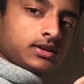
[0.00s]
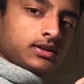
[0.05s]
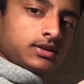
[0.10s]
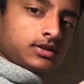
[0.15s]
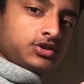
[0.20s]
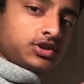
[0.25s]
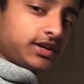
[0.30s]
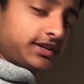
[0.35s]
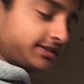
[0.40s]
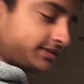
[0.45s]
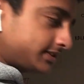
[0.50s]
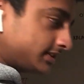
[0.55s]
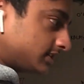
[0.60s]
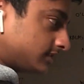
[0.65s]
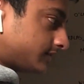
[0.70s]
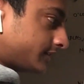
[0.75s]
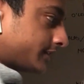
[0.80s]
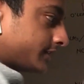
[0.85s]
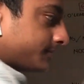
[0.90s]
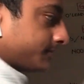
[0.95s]
Jada
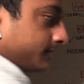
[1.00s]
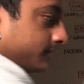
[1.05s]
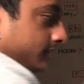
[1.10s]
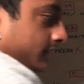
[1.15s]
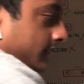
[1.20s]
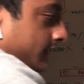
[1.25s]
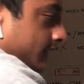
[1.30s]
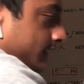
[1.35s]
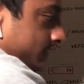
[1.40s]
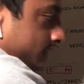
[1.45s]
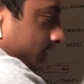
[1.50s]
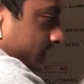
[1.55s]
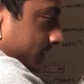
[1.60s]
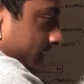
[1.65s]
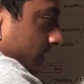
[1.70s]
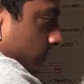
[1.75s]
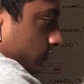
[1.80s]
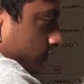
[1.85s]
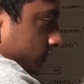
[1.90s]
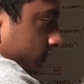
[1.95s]
Silva has
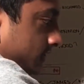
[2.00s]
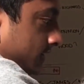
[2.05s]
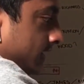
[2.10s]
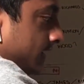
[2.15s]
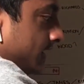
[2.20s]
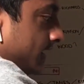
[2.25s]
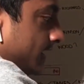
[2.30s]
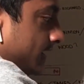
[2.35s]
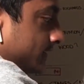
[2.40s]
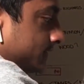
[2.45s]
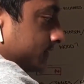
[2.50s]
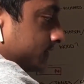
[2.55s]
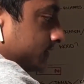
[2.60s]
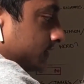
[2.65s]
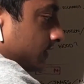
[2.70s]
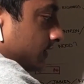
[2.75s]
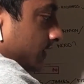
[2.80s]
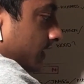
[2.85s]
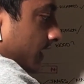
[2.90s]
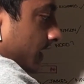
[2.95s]
announced he has